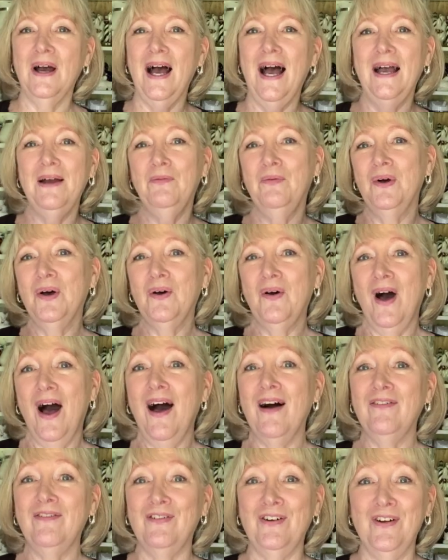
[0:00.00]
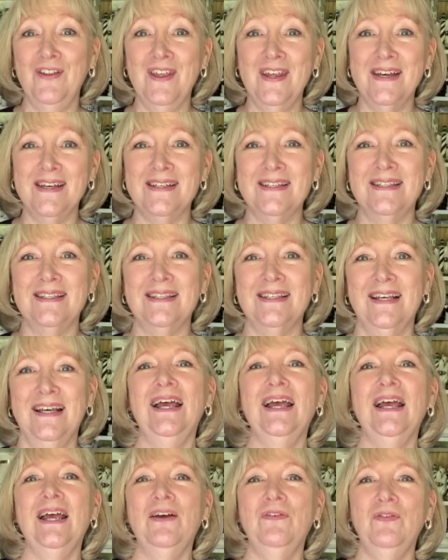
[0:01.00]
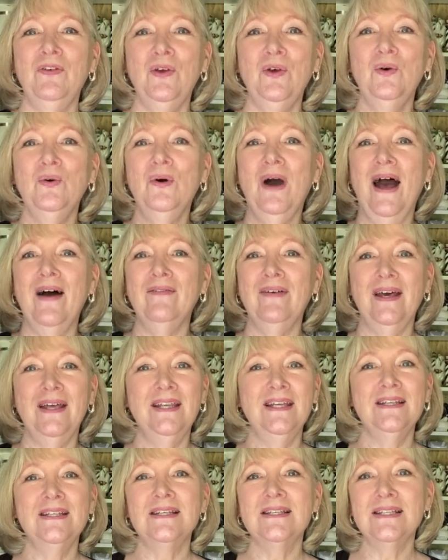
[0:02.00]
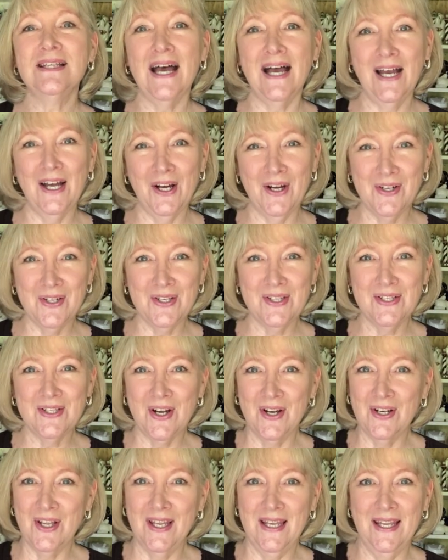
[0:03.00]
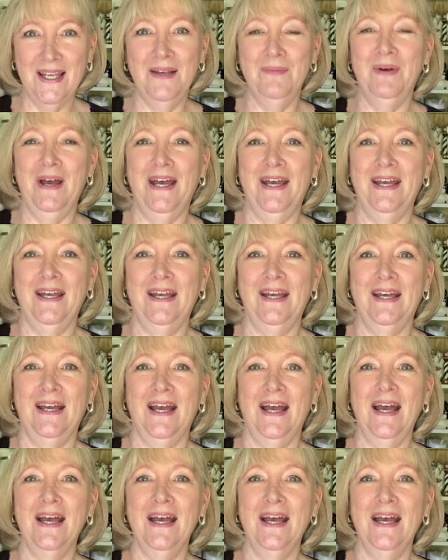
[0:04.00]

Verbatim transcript: I will offer this. If you have any desire to start on eBay